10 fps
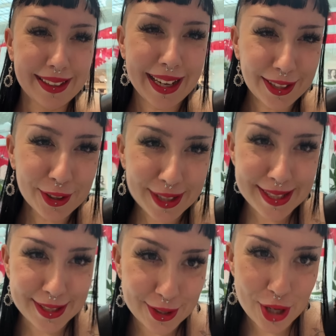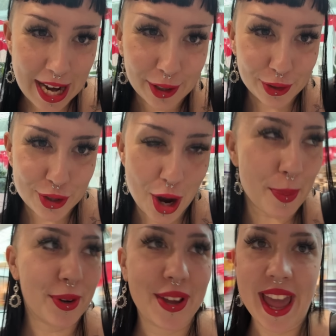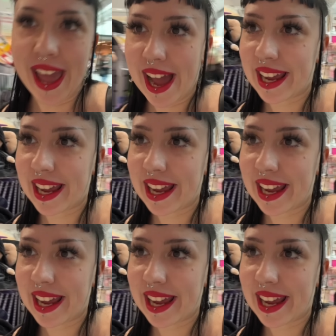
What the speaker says: I know this is a child shop, okay, I get